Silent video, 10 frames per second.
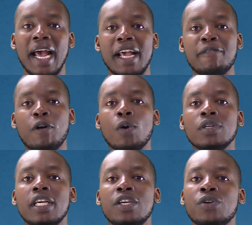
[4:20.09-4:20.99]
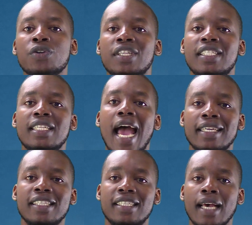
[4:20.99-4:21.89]
If only you could
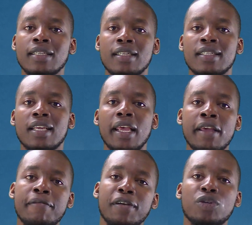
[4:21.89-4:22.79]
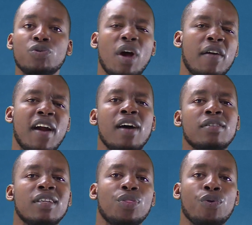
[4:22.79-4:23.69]
adjust it even to
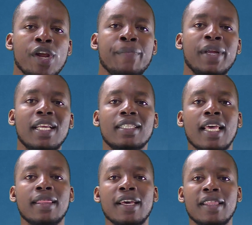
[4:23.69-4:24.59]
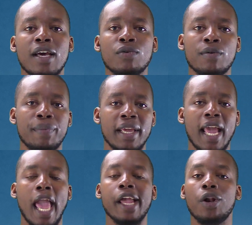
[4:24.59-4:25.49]
around 3 minutes, I think that would be
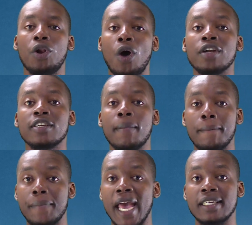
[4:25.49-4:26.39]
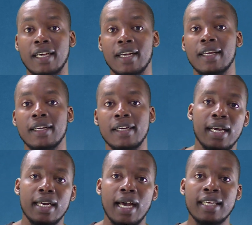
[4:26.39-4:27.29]
a lot better.
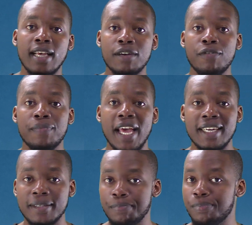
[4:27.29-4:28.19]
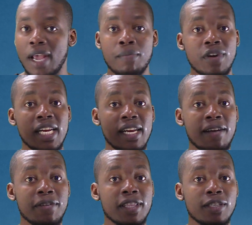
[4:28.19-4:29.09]
Aside from that, I'm really
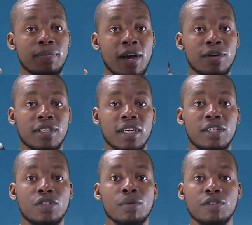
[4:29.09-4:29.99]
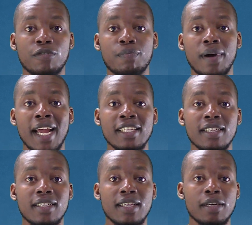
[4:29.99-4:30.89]
loving this mouse. In terms of price,
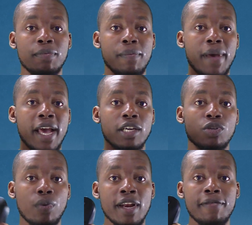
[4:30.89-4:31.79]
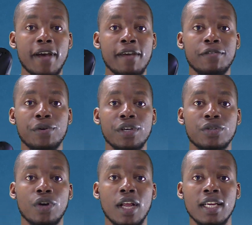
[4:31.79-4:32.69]
it set me back
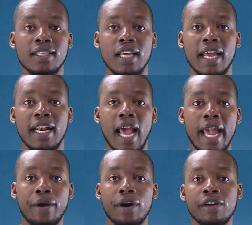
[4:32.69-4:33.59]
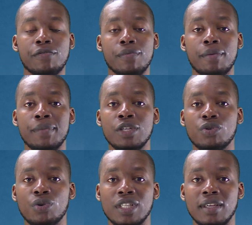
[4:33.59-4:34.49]
$25 and I got it from the Mi
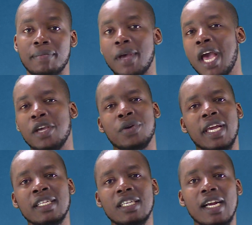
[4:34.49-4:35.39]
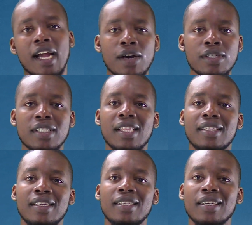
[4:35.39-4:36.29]
Store Zim. You can check out the
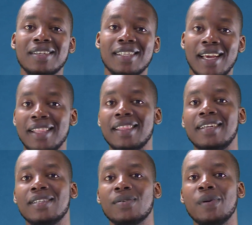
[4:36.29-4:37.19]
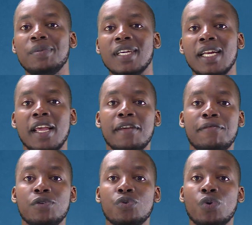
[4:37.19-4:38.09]
details in the description
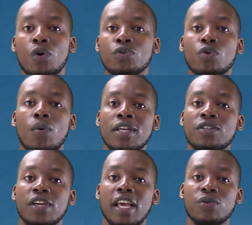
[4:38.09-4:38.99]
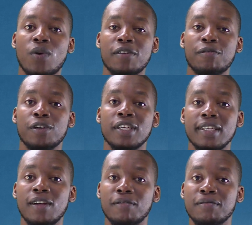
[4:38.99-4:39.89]
if you also want to get one for
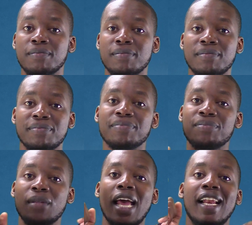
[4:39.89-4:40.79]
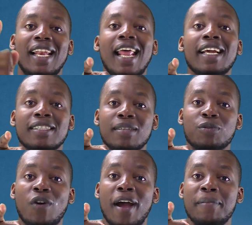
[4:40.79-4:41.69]
yourself. Like and
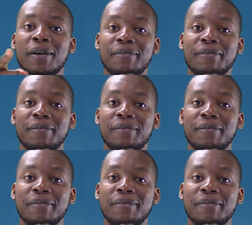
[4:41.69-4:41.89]
subscribe.